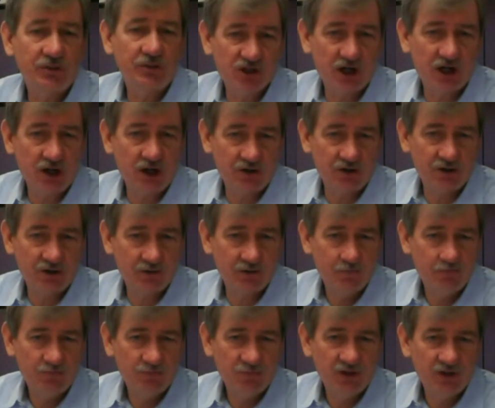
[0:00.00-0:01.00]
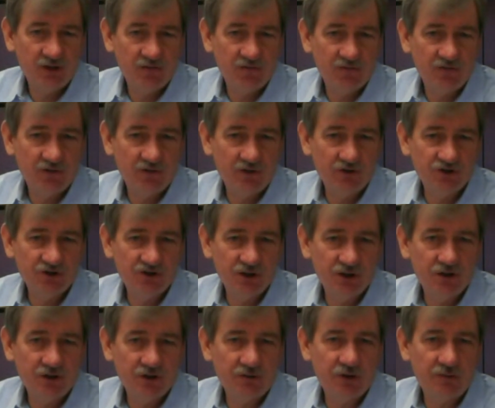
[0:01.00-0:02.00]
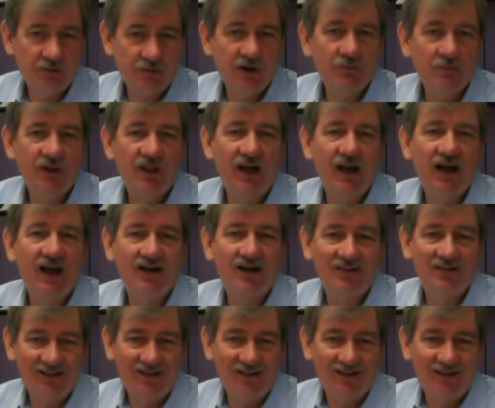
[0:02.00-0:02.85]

chart, for those of you that remember that,